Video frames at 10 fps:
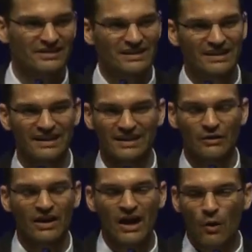And, you
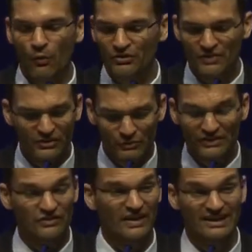know, whereas this one
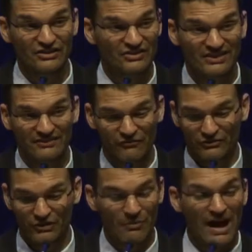is like,
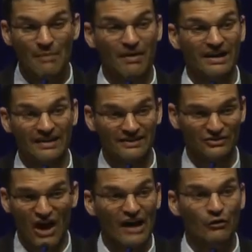just to my mind,
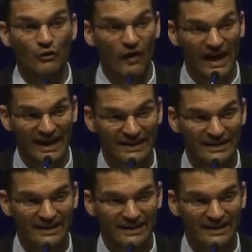is ironclad.